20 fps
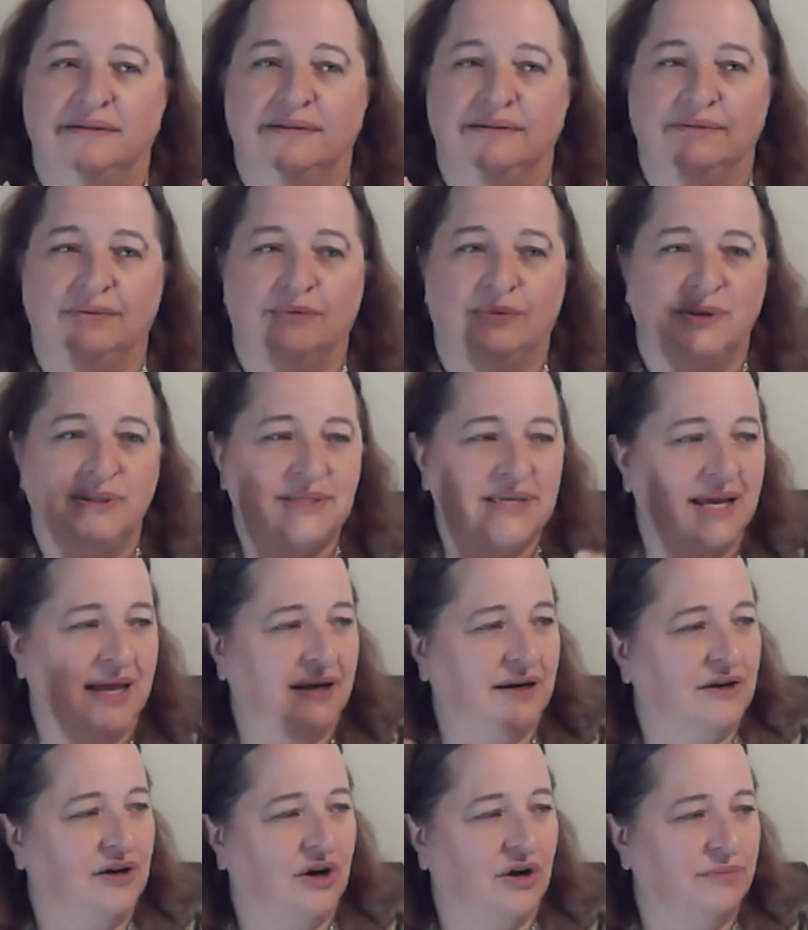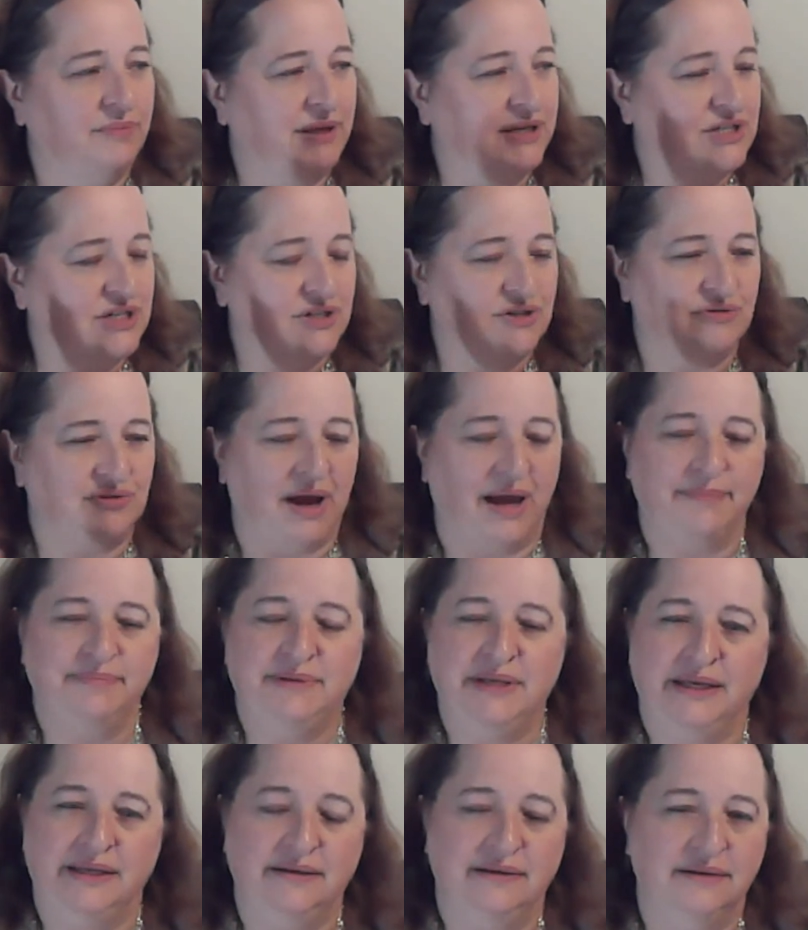once they got it home, they just
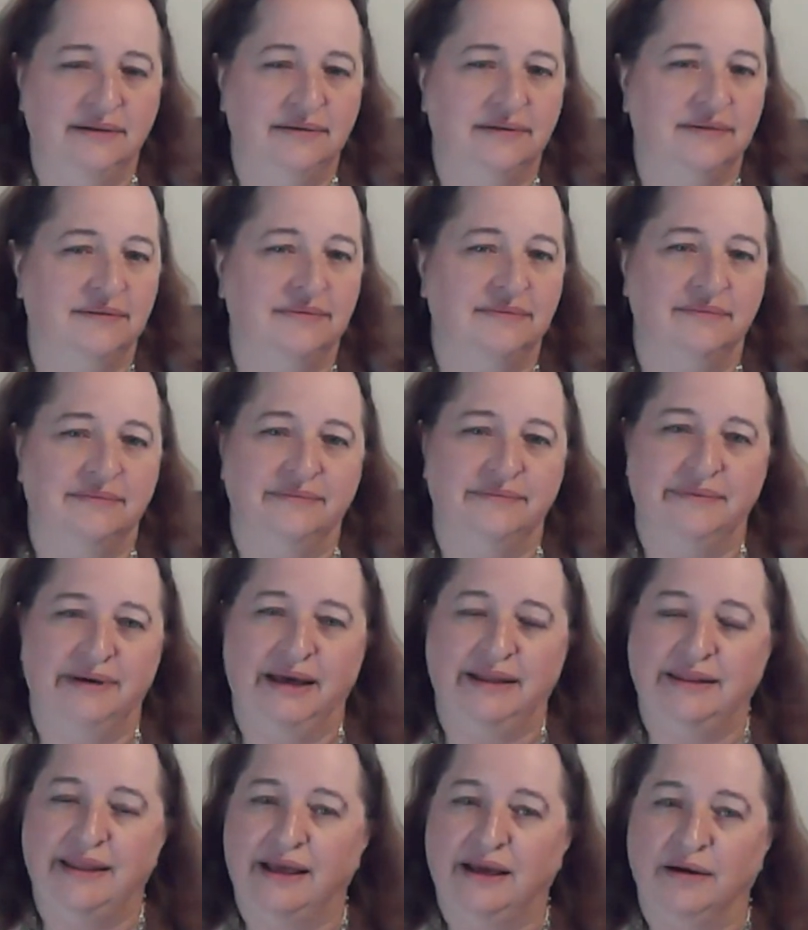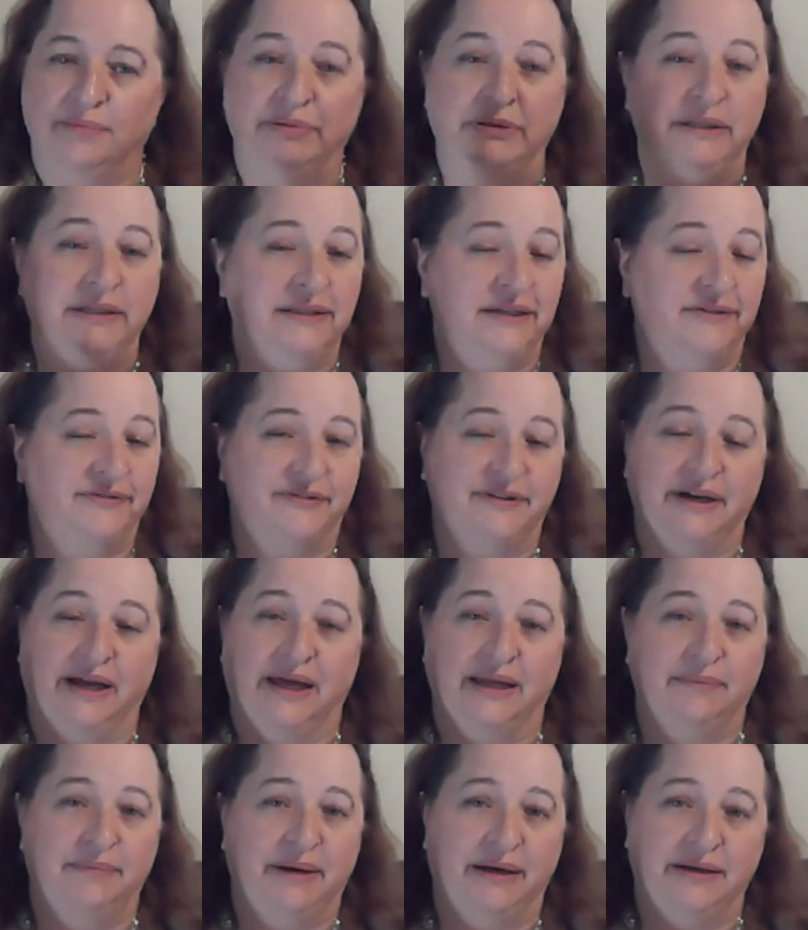dropped it and they completely
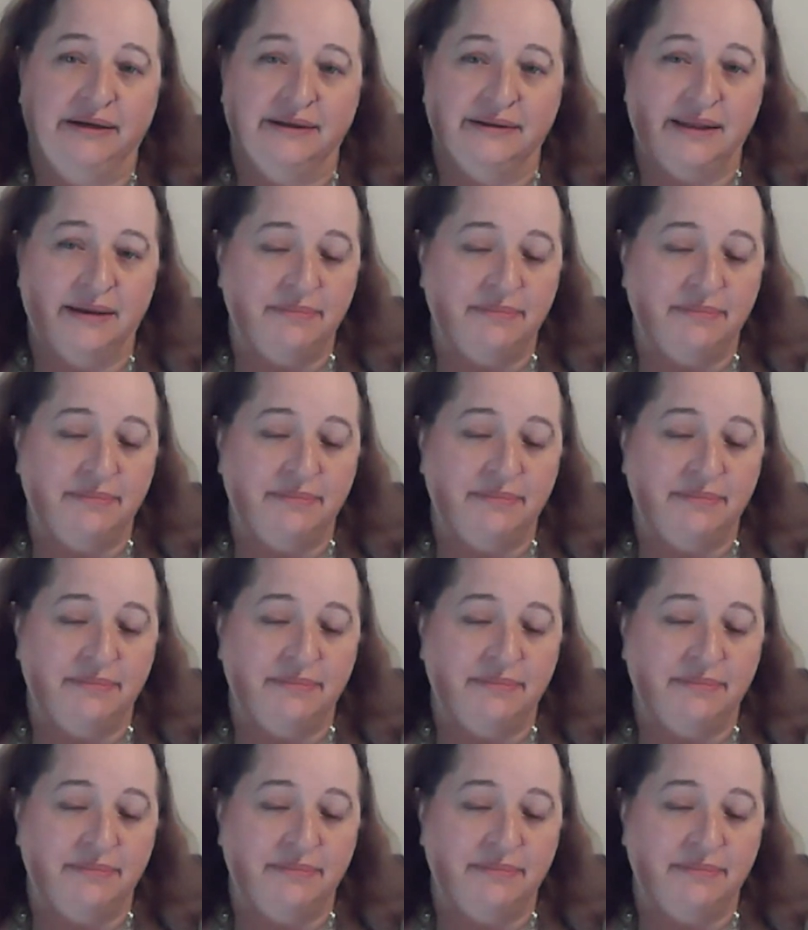forgot about it.